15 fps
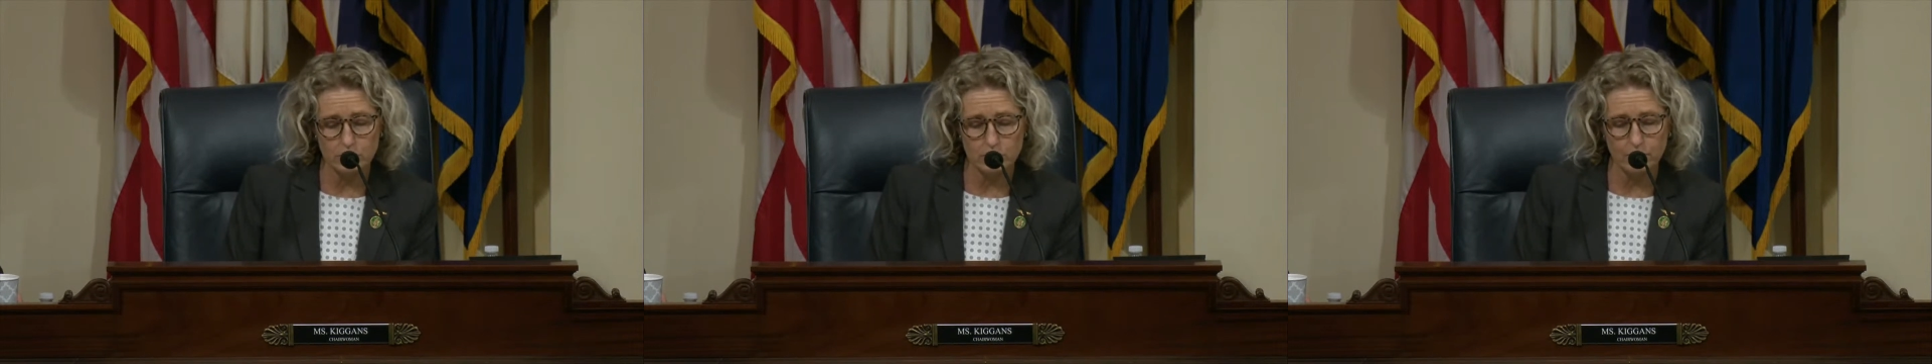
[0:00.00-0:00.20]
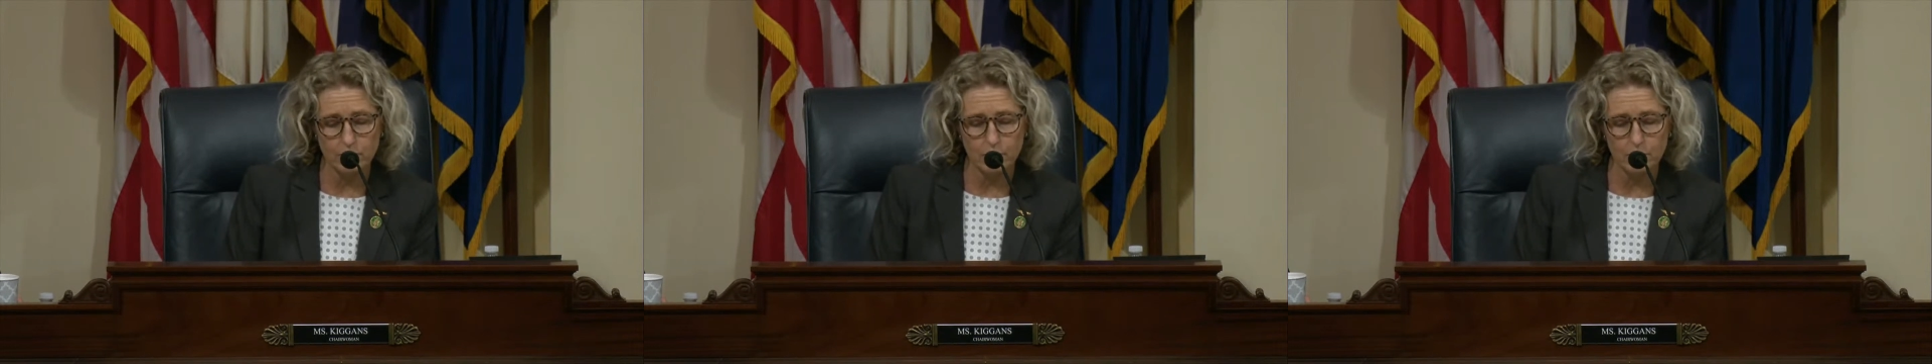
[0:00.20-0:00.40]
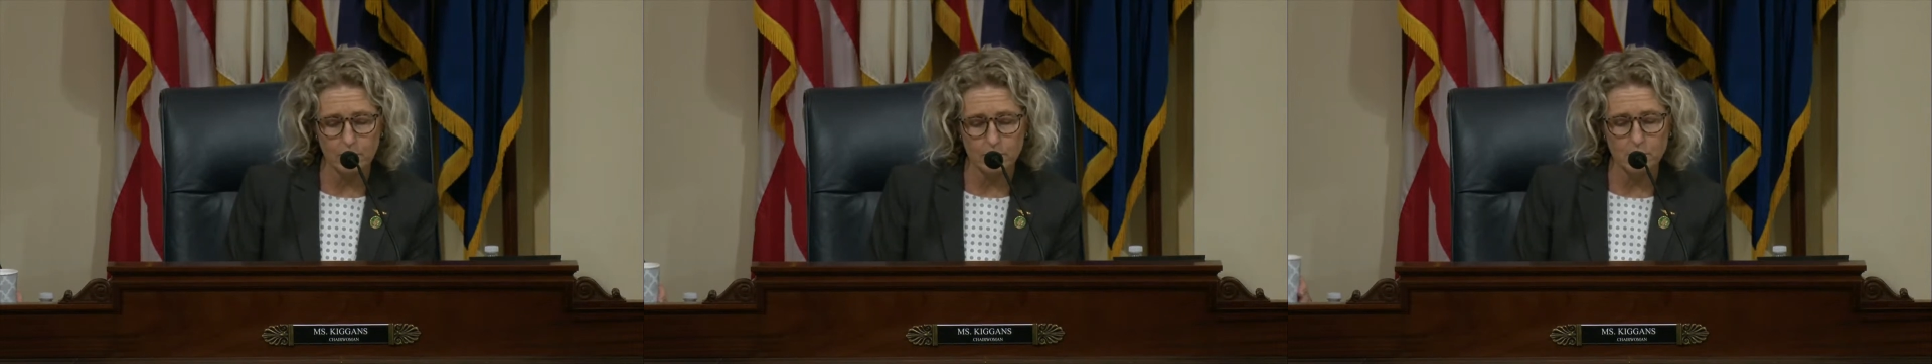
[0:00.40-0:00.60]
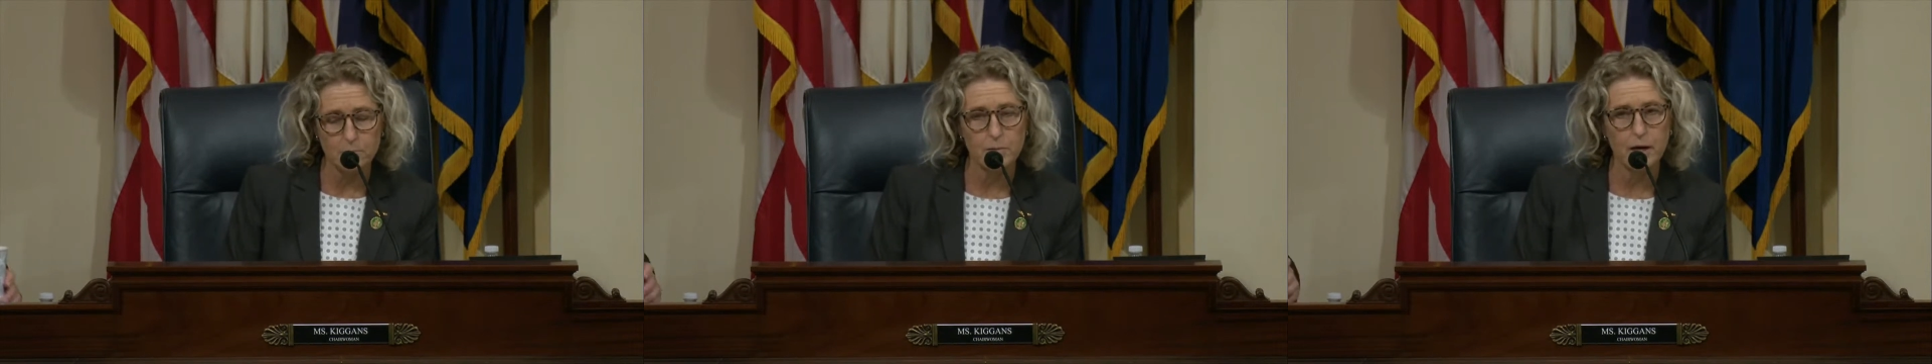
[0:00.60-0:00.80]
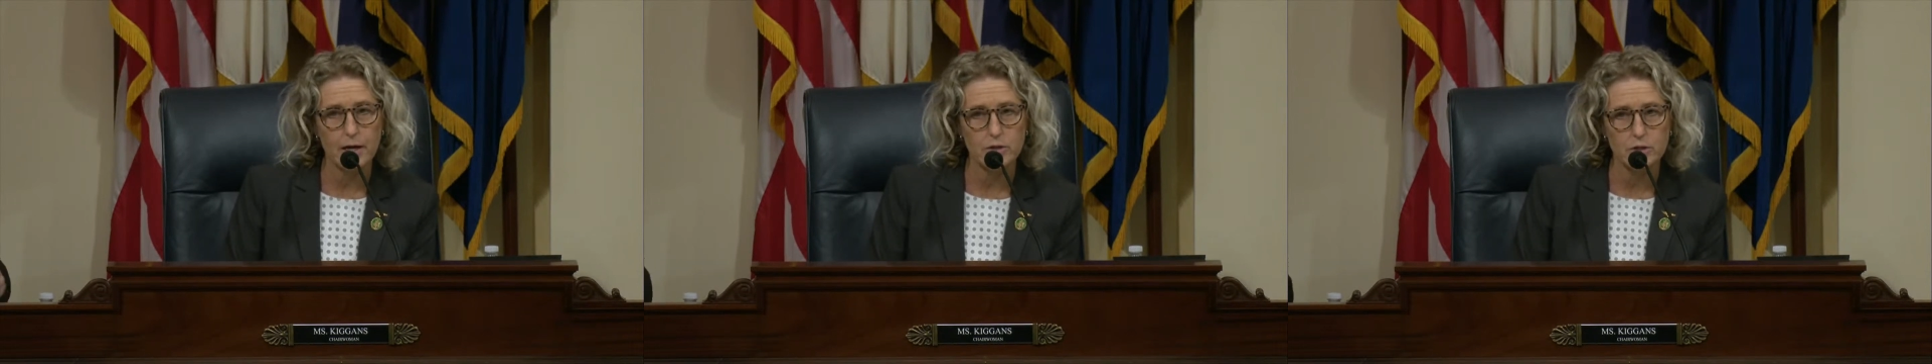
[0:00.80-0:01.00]
if global
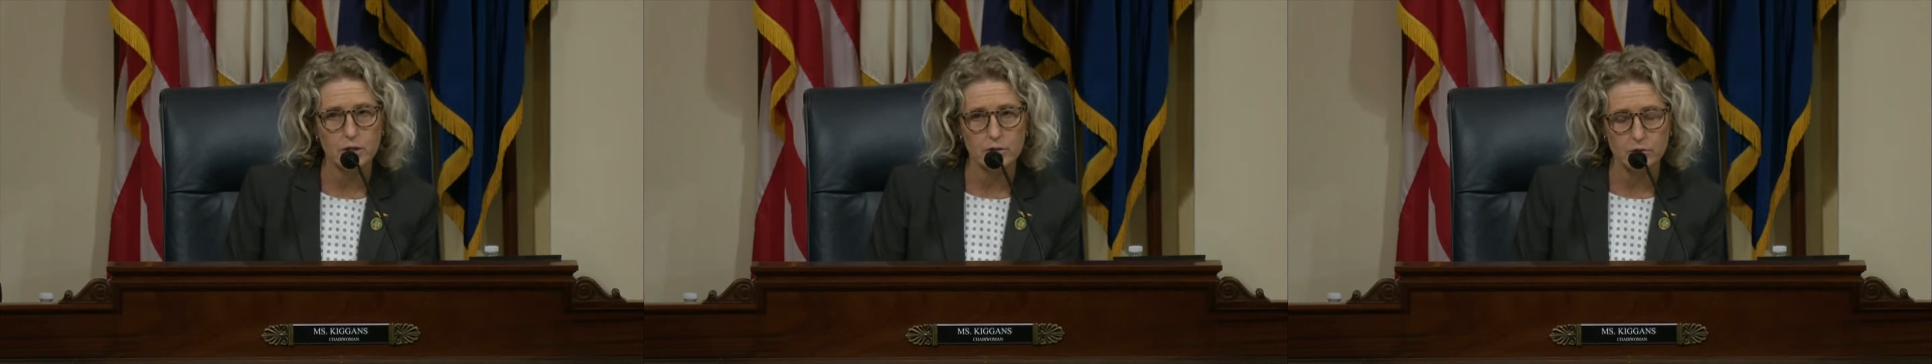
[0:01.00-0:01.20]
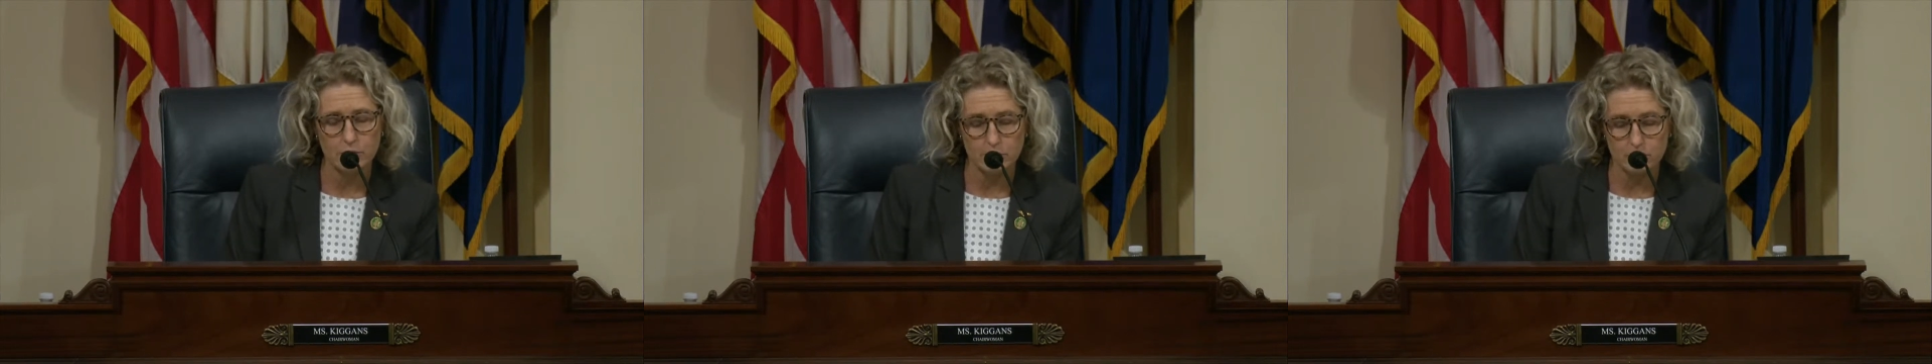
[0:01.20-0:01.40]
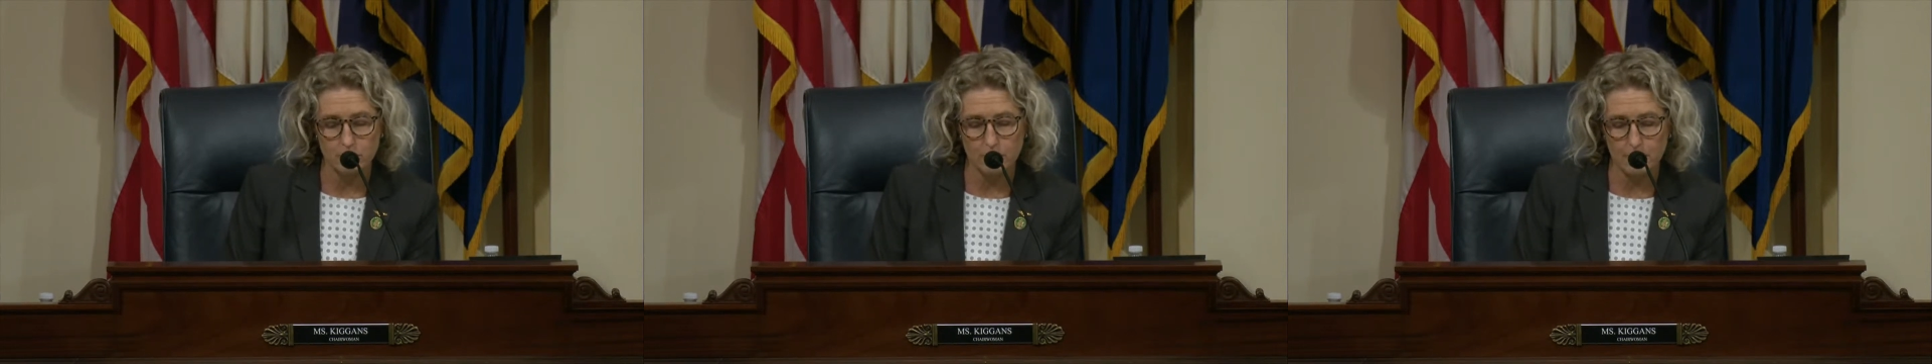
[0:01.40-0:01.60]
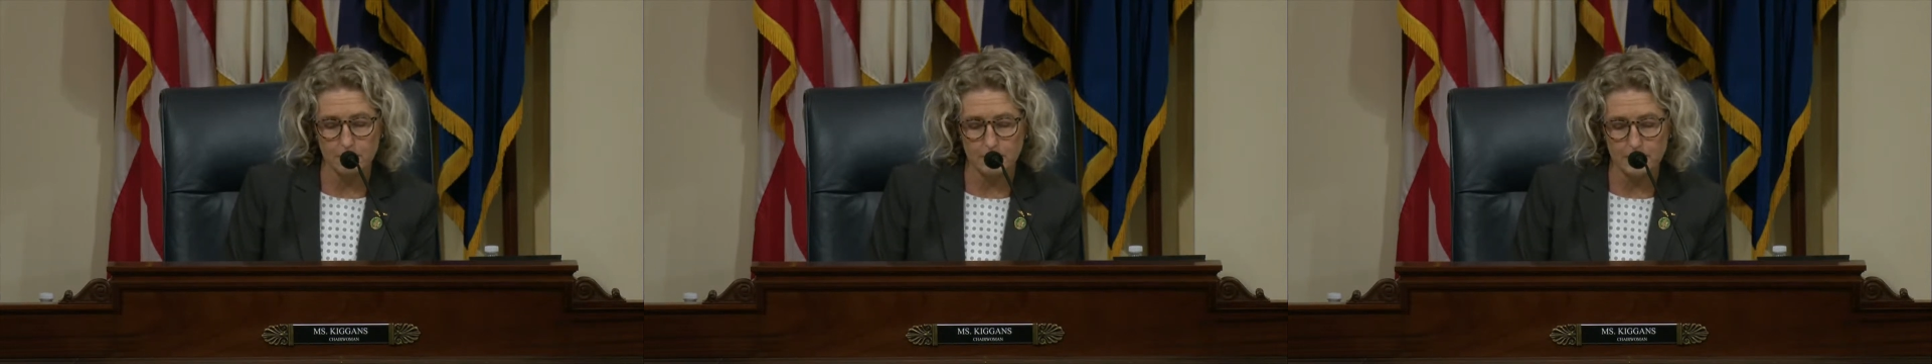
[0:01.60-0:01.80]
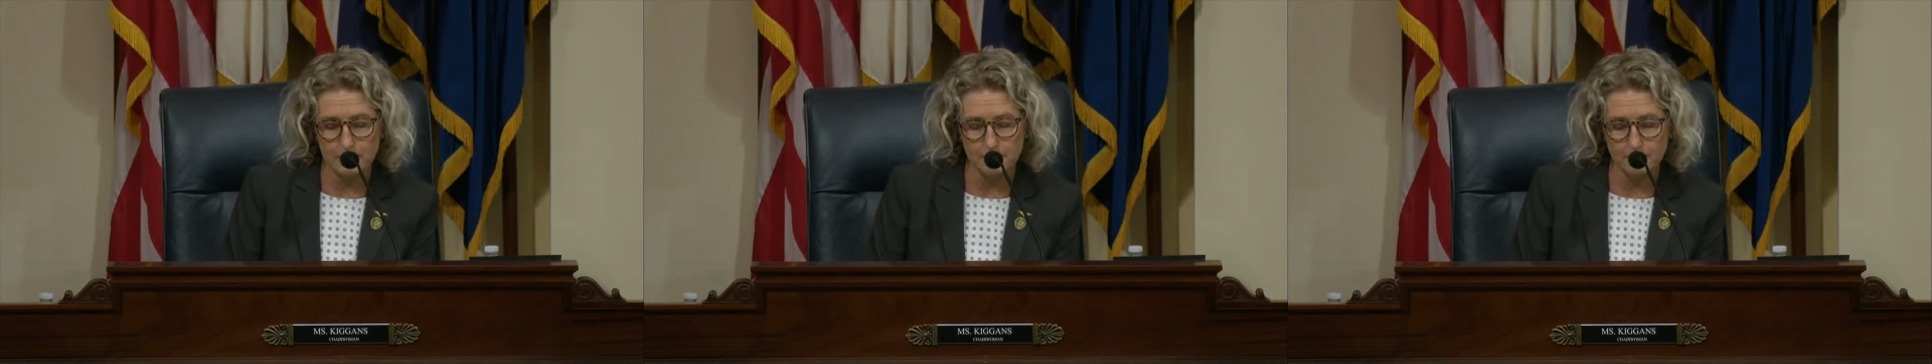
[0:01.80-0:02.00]
supply chains are
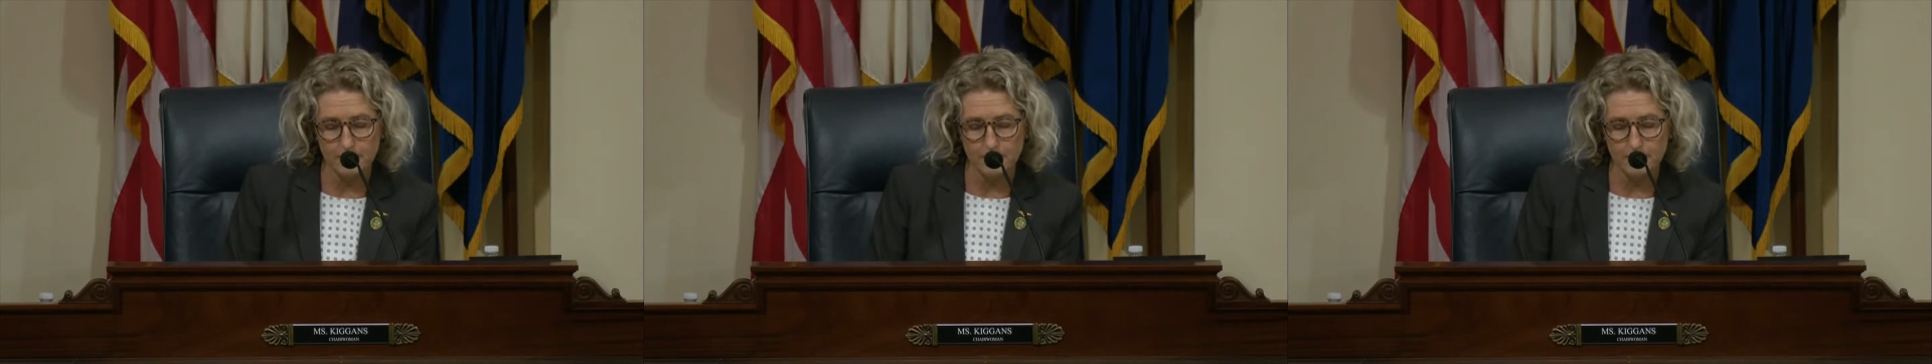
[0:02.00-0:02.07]
interrupted.